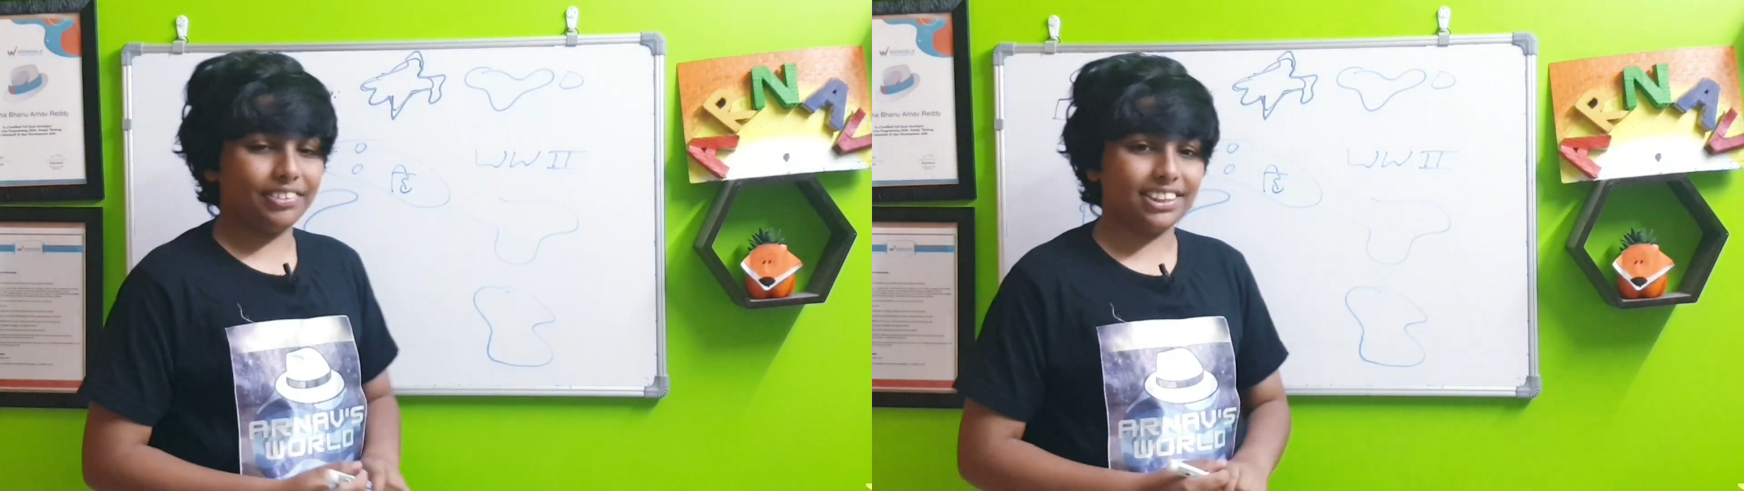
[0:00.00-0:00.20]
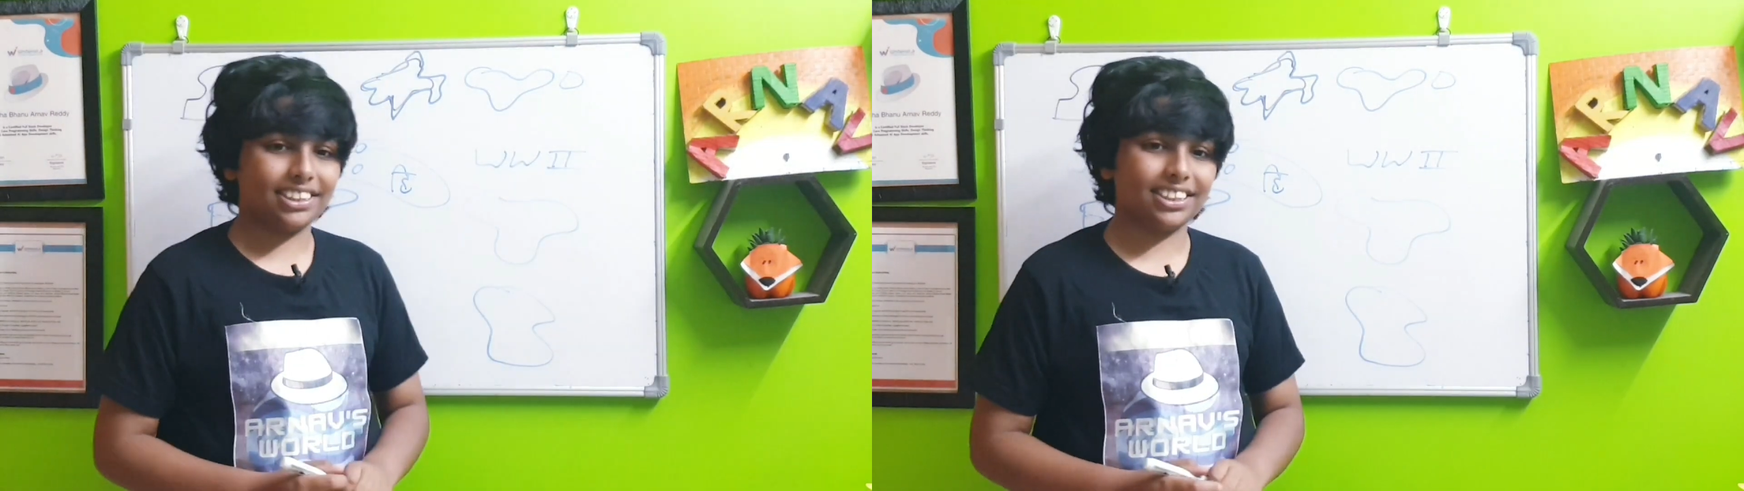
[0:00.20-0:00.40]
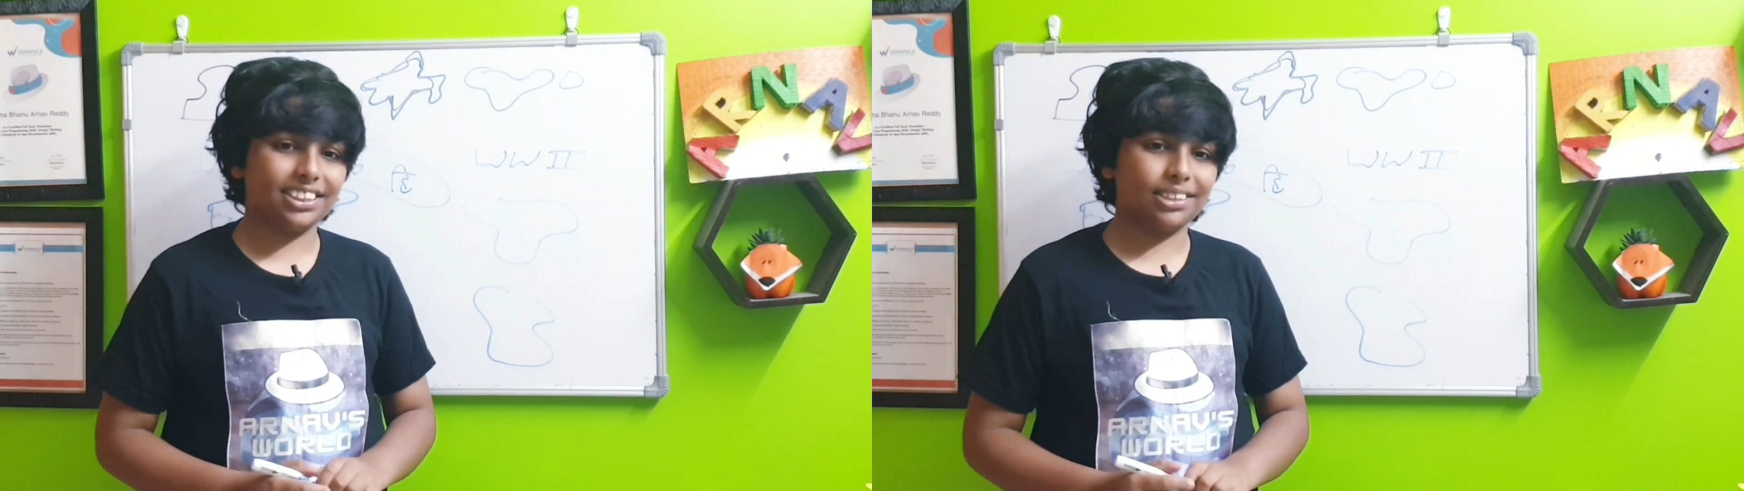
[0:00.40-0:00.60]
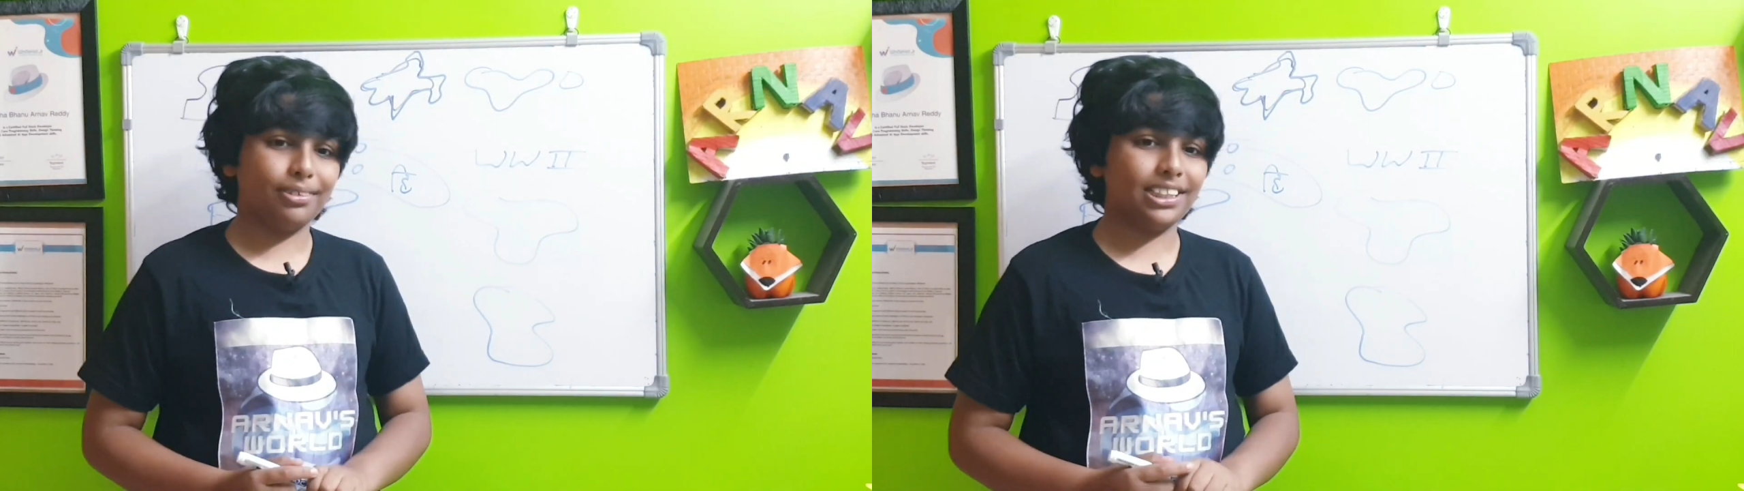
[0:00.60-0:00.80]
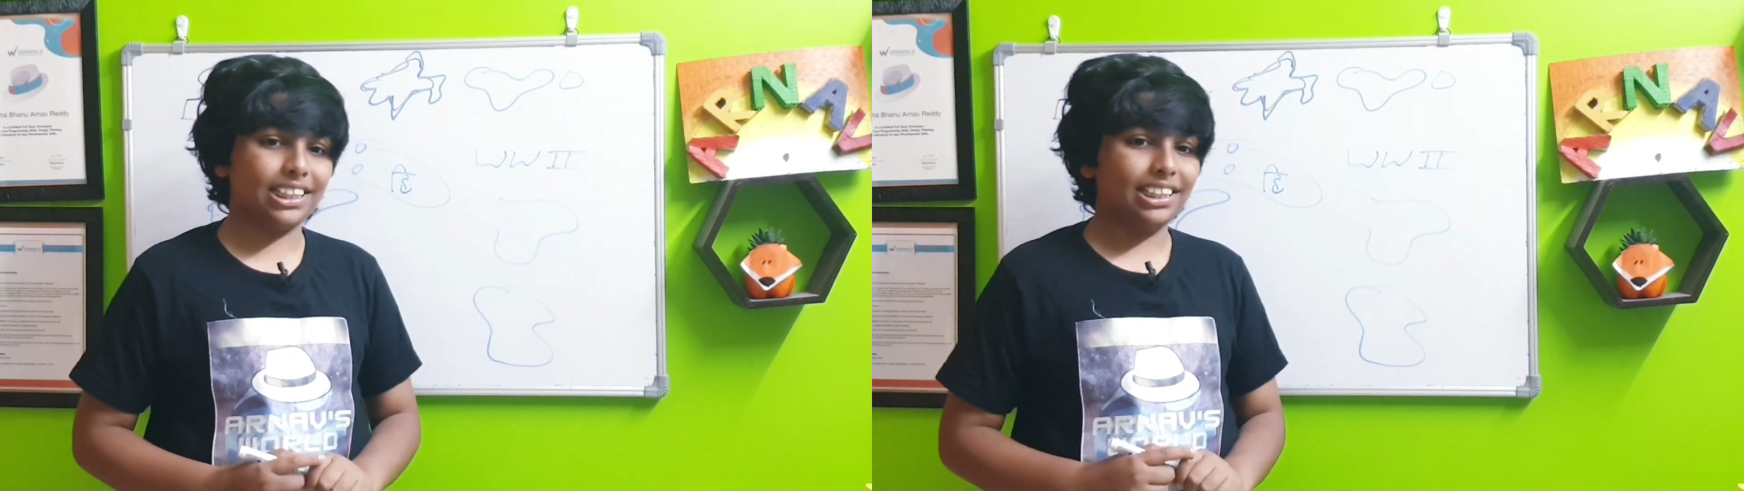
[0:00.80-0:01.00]
we discussed
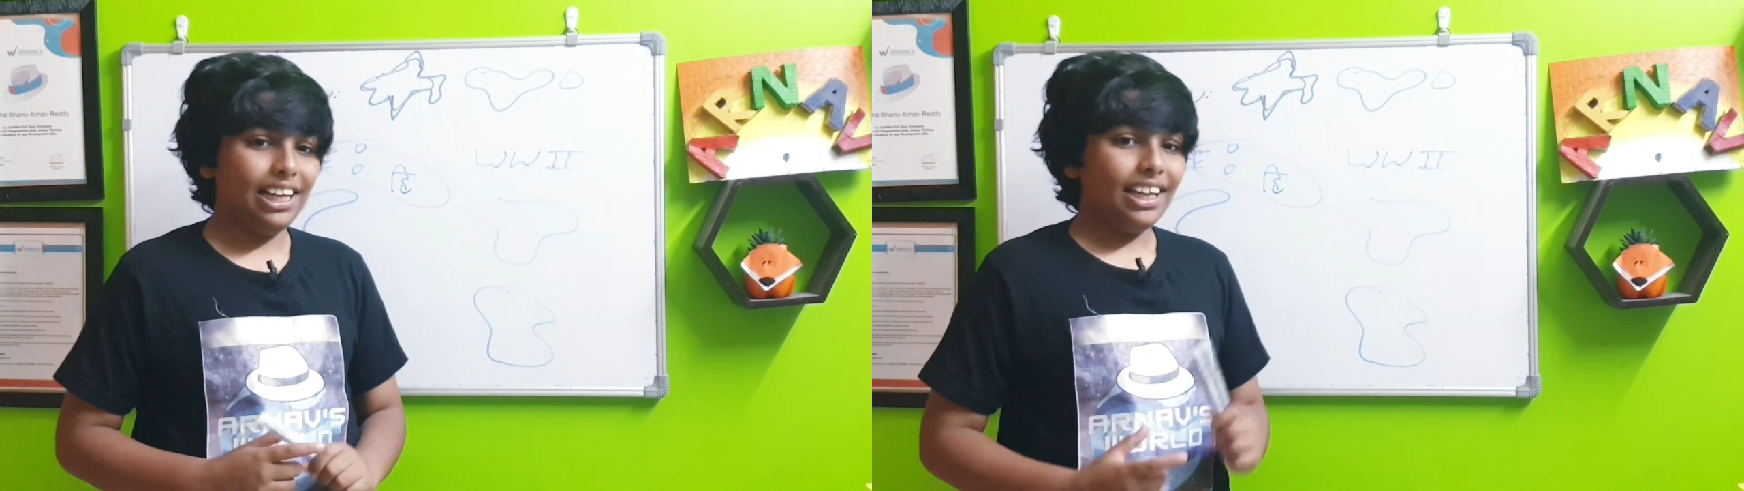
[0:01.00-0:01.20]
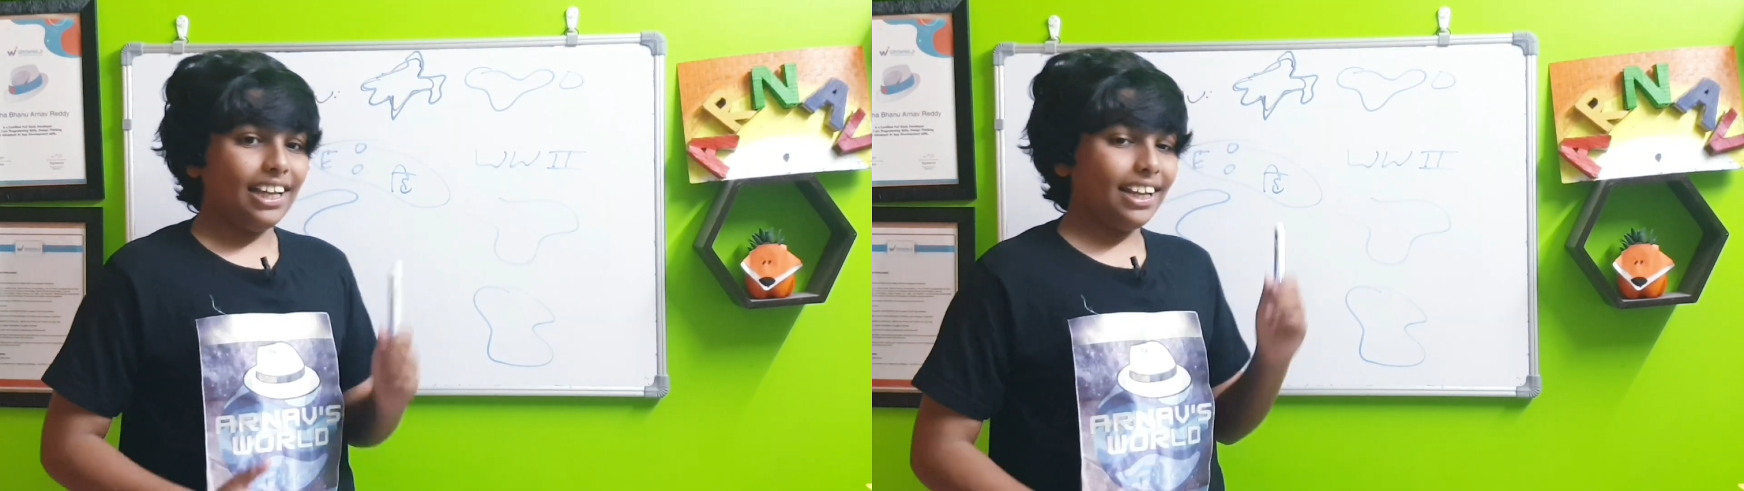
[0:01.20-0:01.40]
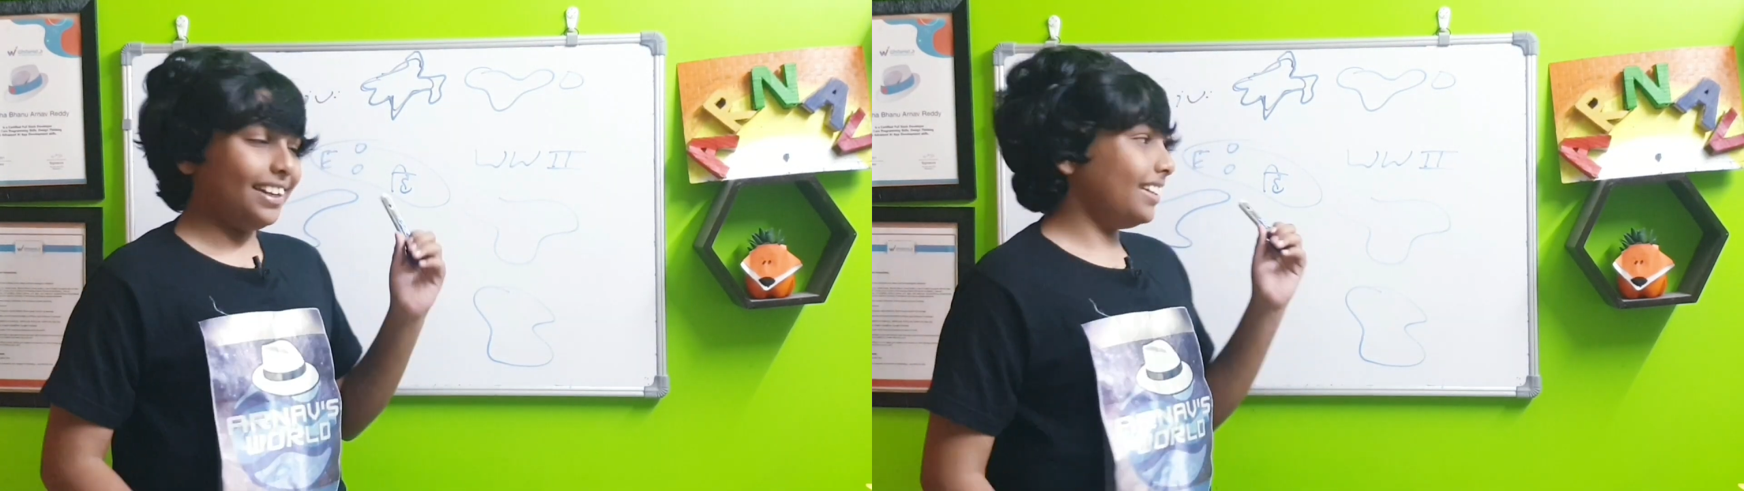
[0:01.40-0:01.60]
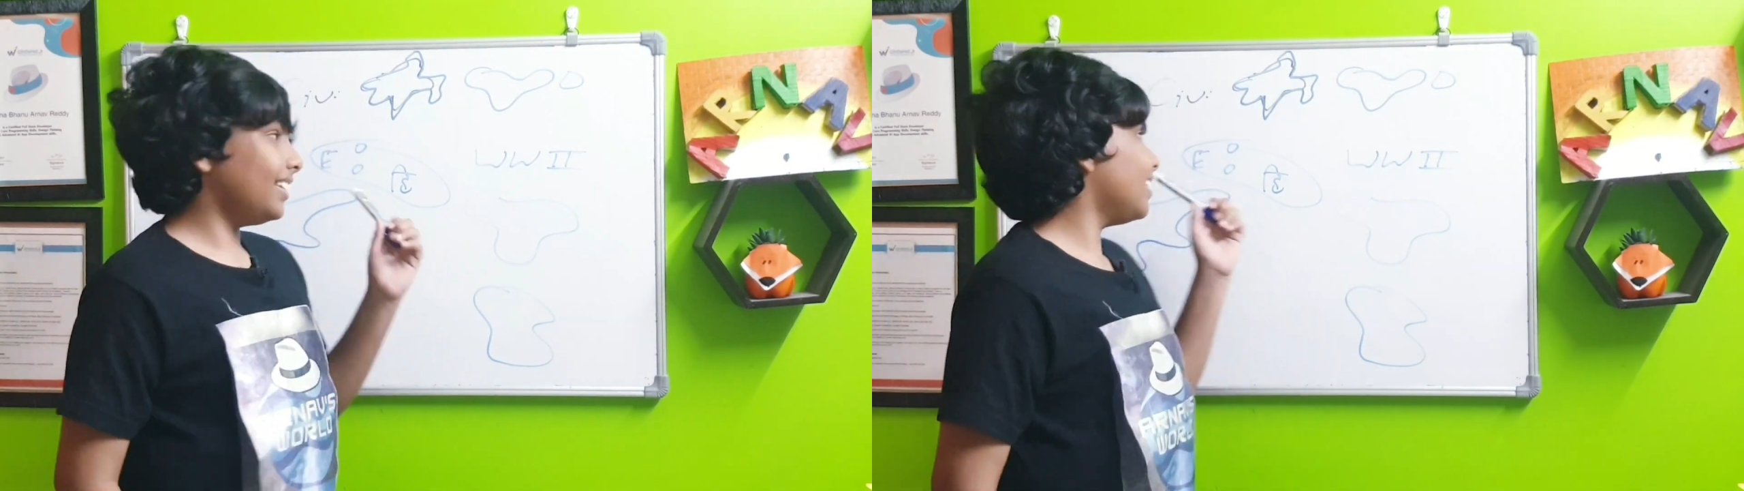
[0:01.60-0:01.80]
about and the